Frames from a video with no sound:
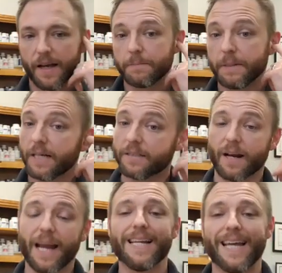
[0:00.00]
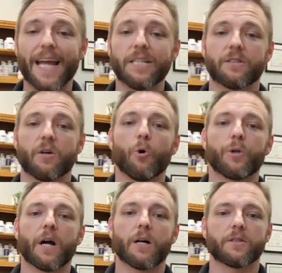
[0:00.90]
It's because their ADH isn't
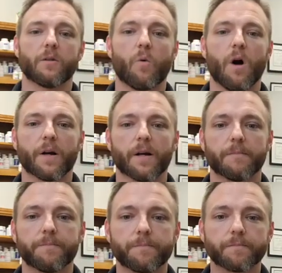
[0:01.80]
holding on to the water.